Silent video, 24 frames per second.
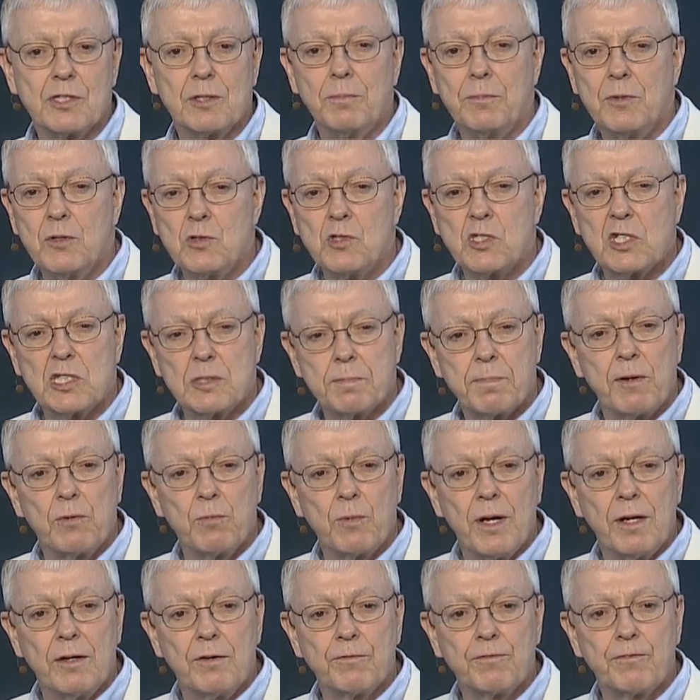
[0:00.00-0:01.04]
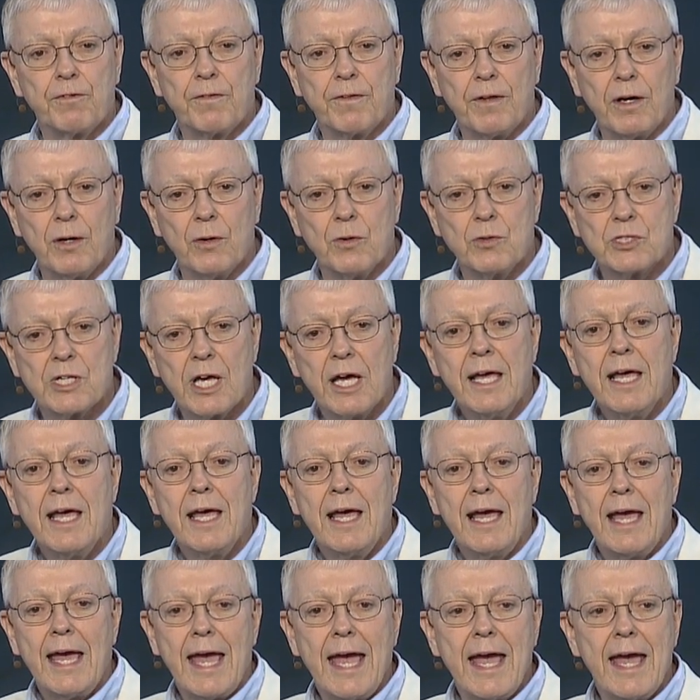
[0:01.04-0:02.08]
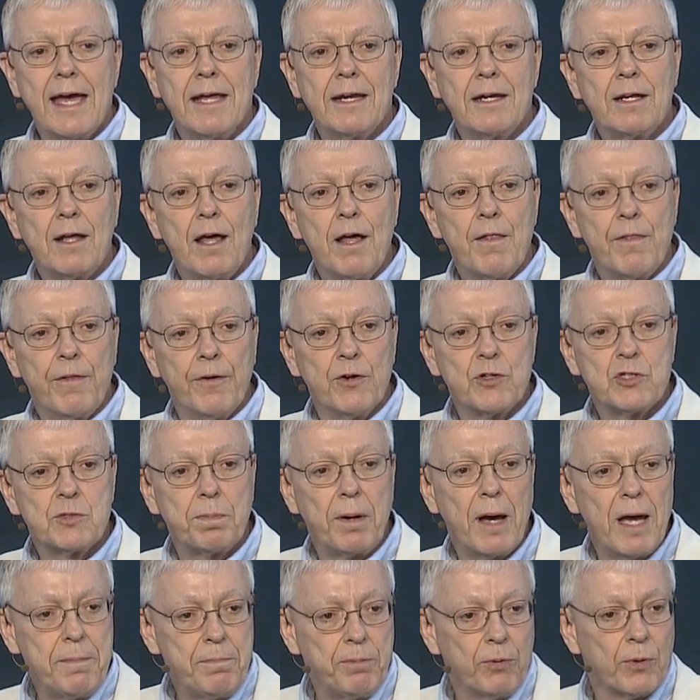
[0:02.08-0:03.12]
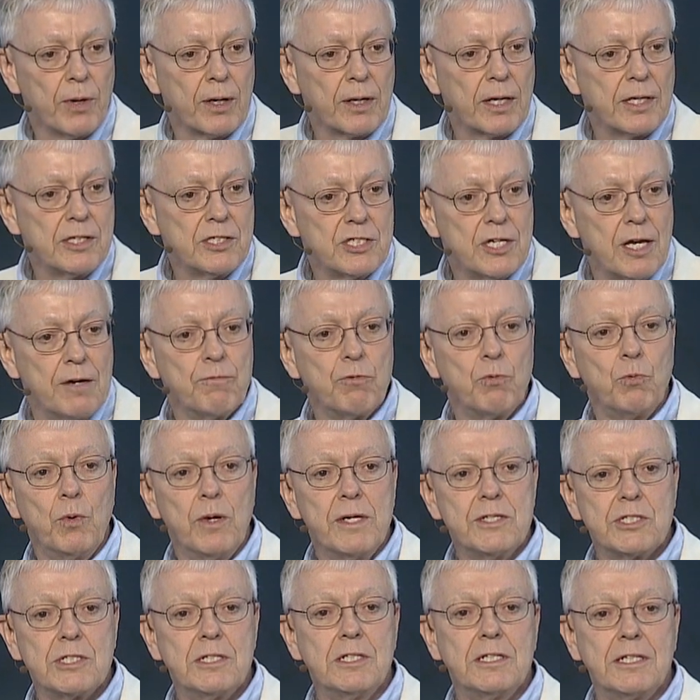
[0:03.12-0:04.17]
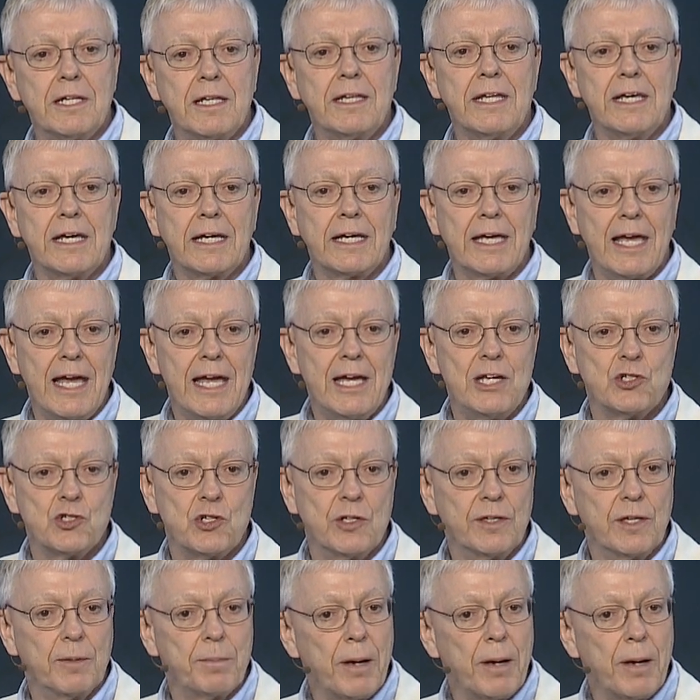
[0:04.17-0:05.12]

The music's been written for those, and those pipe organs have risen to the occasion.